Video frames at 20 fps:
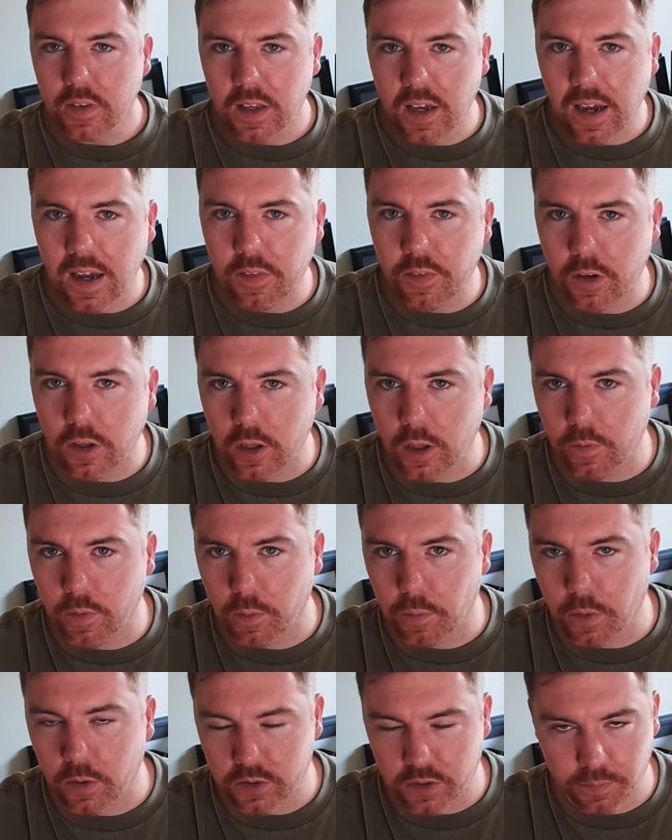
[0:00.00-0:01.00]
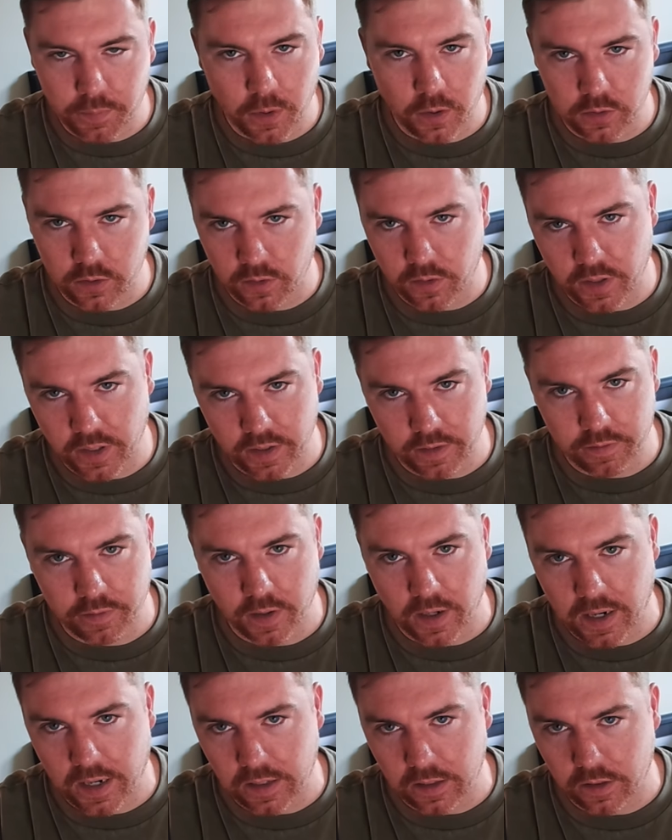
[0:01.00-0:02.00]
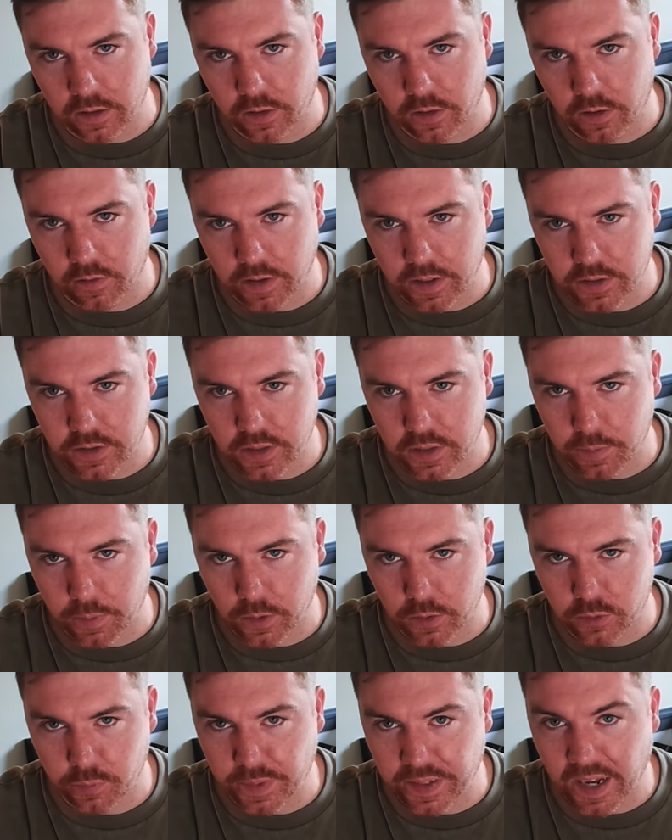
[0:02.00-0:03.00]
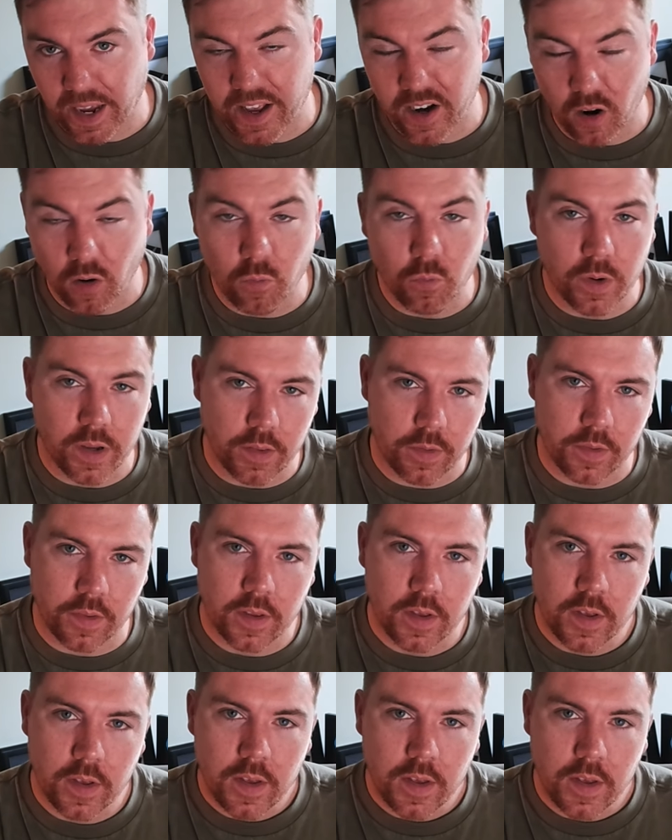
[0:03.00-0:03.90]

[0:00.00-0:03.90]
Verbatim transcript: at the club, the most important thing for Alan and the rest of the board to be getting on with